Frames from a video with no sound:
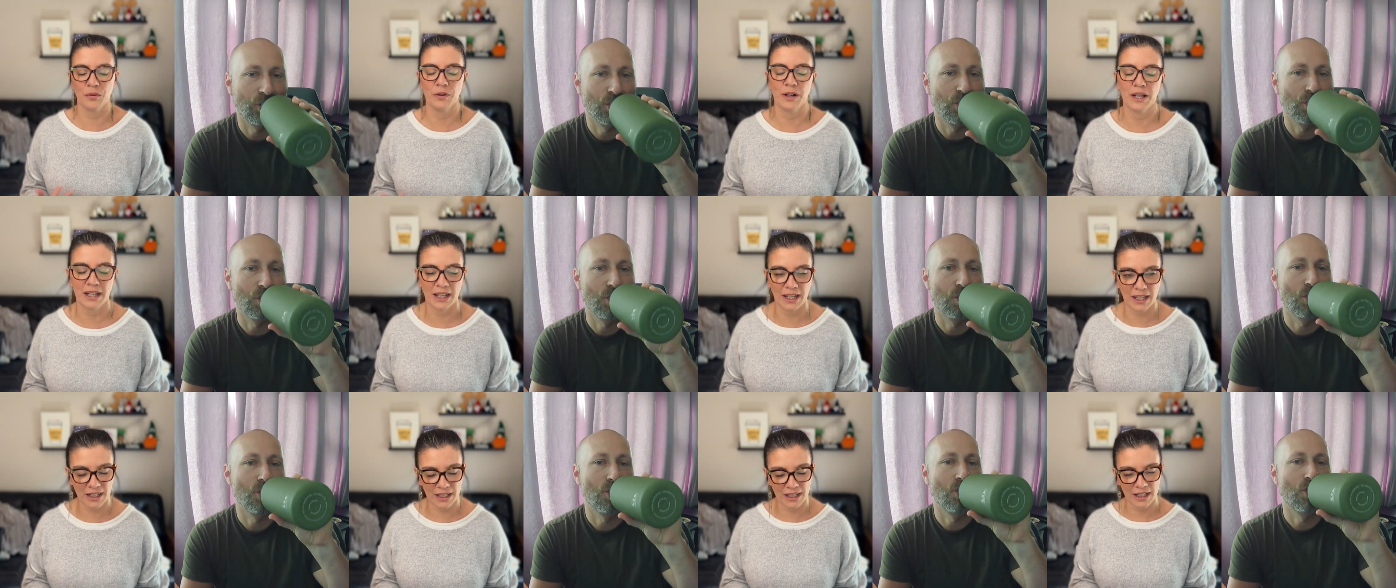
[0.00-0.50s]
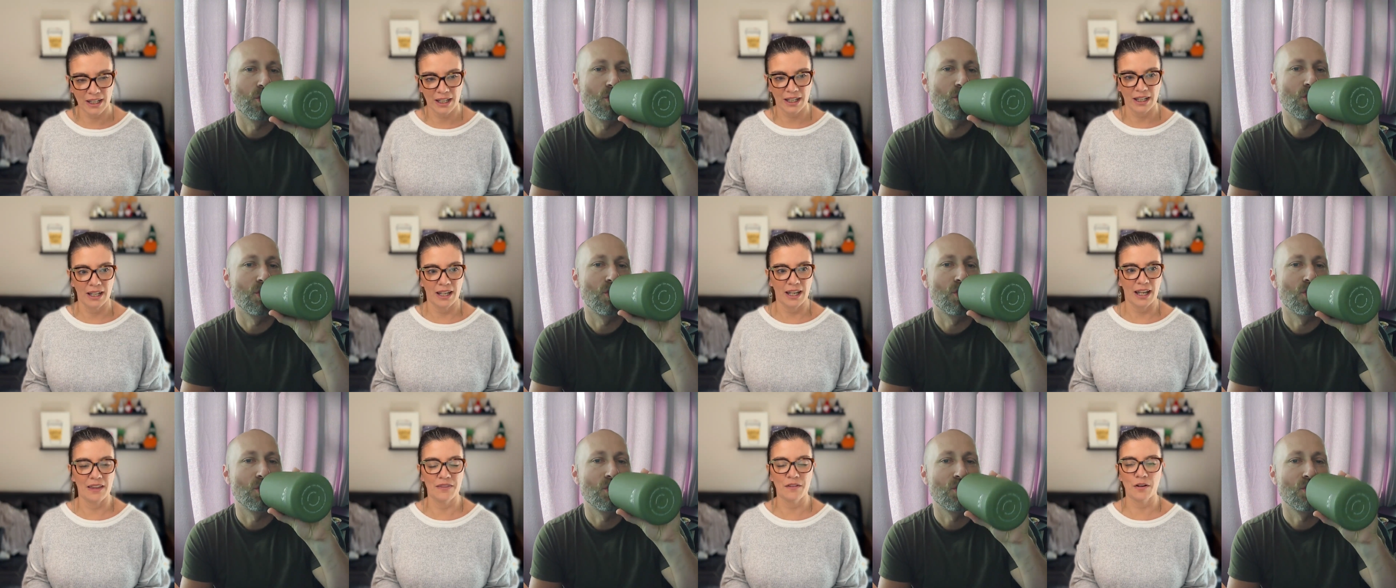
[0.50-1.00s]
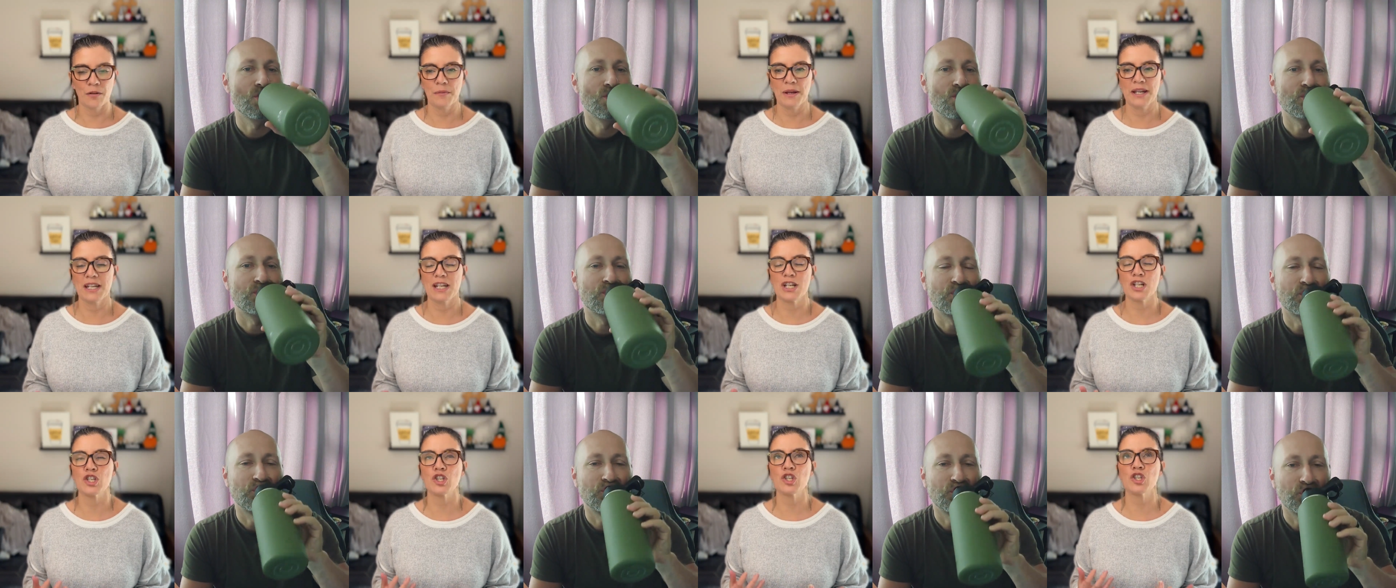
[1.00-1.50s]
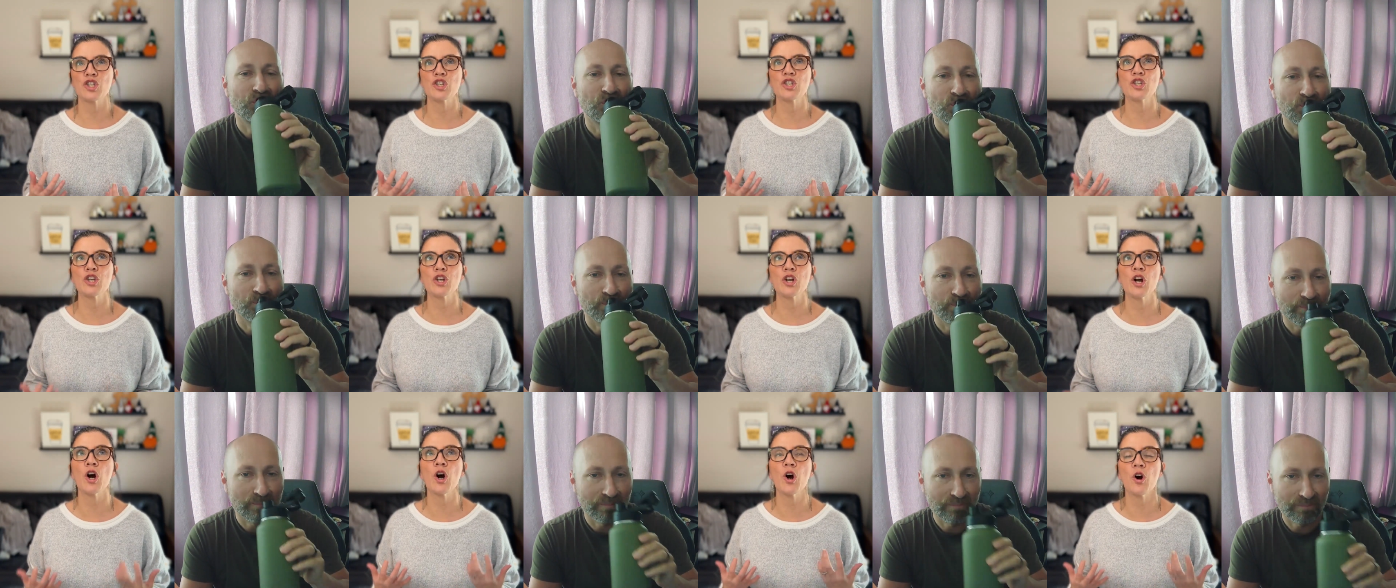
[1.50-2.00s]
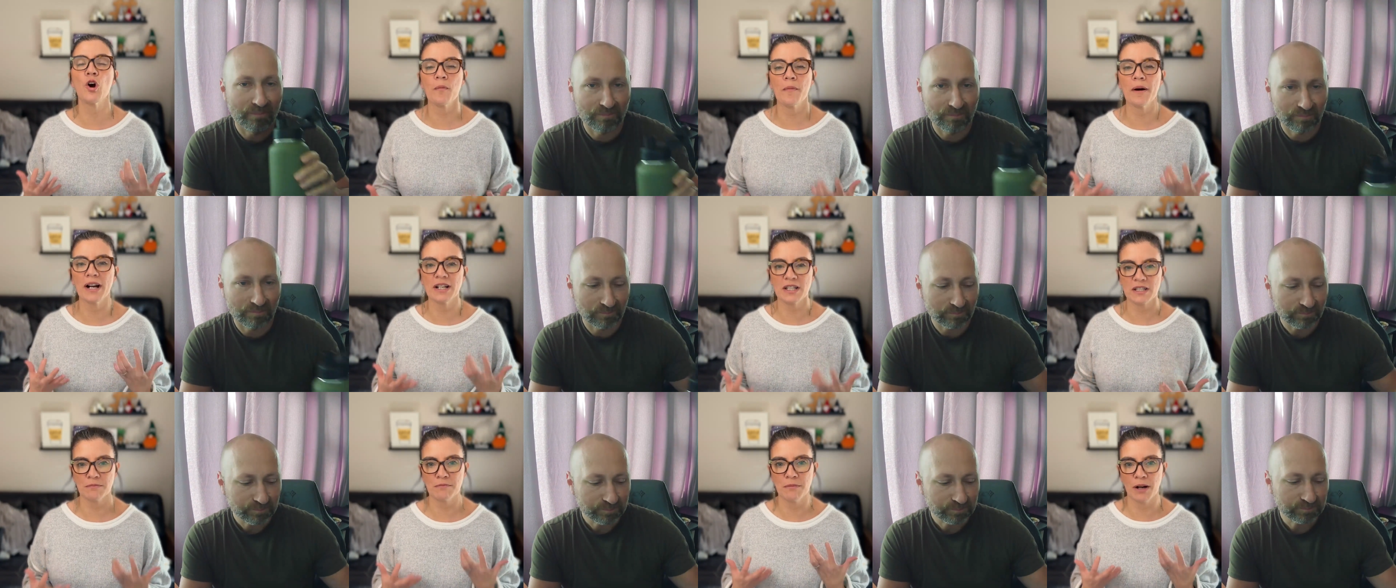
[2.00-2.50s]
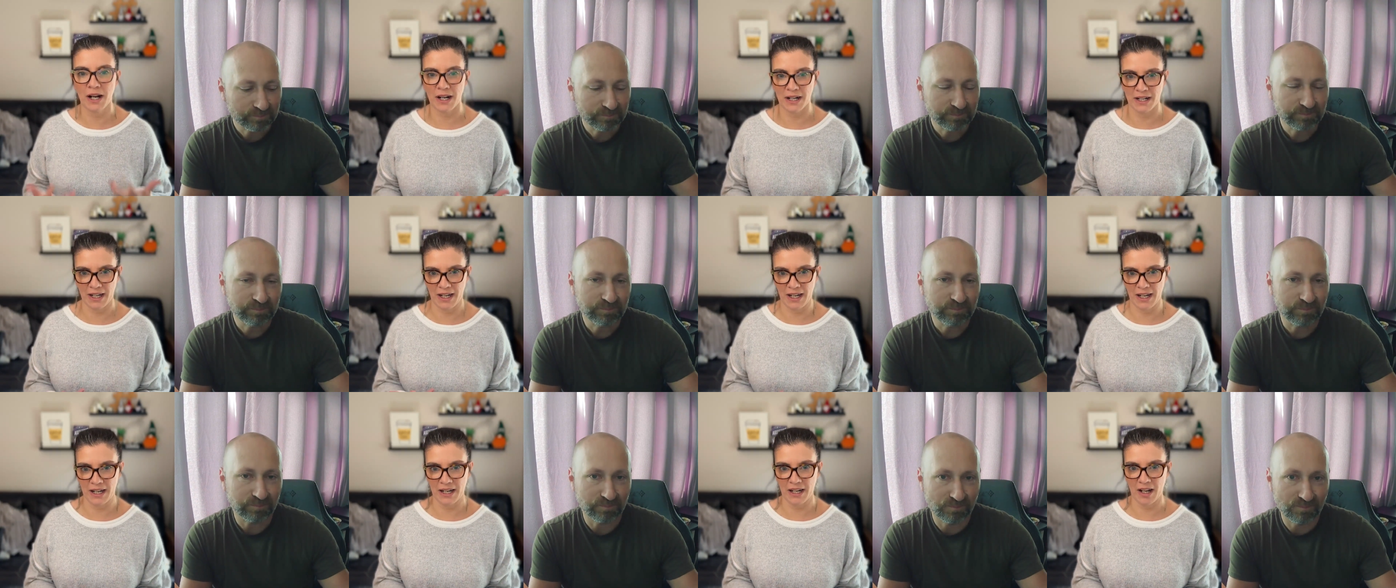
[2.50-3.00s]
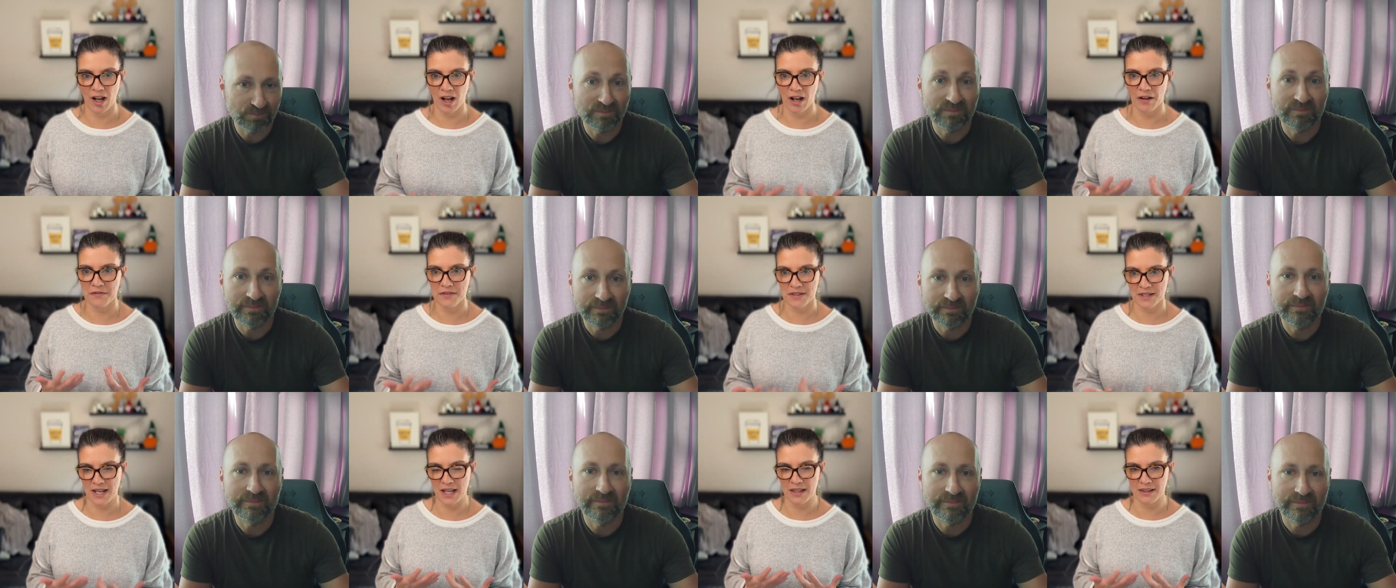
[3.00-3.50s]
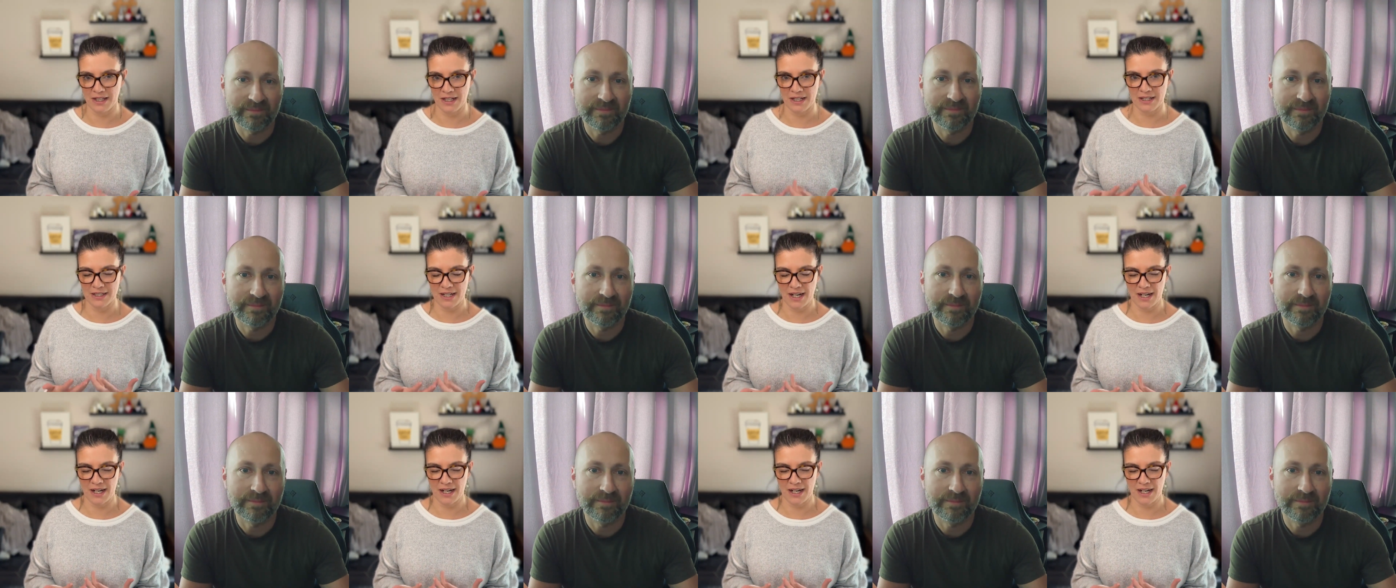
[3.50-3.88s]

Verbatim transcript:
Speaker 1: doing it and they're making so much money off selling